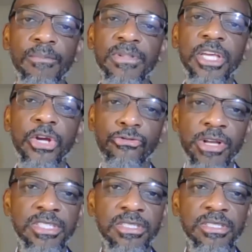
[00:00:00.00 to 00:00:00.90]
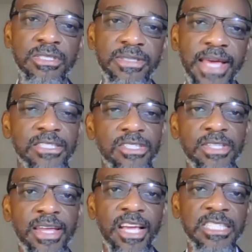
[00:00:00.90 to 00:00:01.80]
decreased deaths
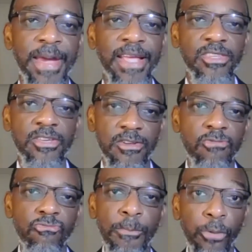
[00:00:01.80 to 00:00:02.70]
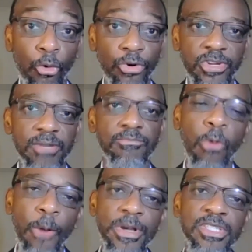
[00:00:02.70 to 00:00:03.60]
than expected reported. But
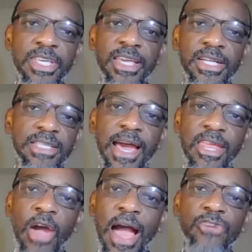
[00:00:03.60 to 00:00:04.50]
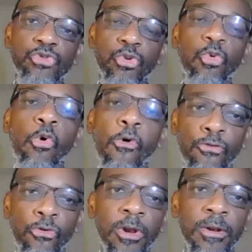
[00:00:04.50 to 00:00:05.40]
what we're seeing is that the actual
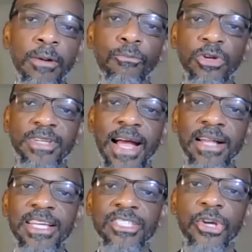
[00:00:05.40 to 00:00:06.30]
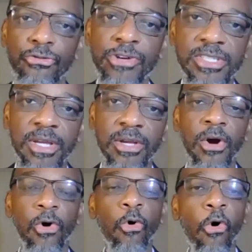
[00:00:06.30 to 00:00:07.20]
overall mortality is increasing
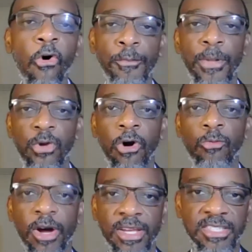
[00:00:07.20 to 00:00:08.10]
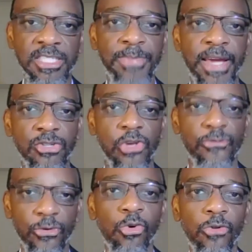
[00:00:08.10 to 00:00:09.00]
over and beyond what is expected
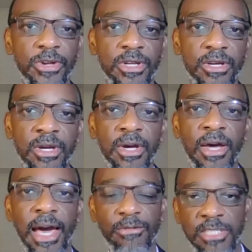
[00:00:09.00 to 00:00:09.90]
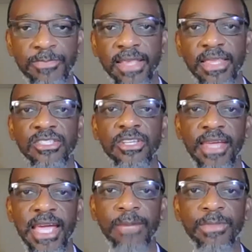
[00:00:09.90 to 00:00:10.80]
just for COVID. And we expect as the
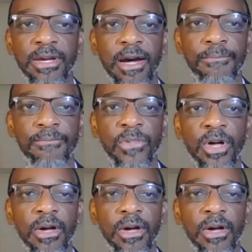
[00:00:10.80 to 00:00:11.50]
data become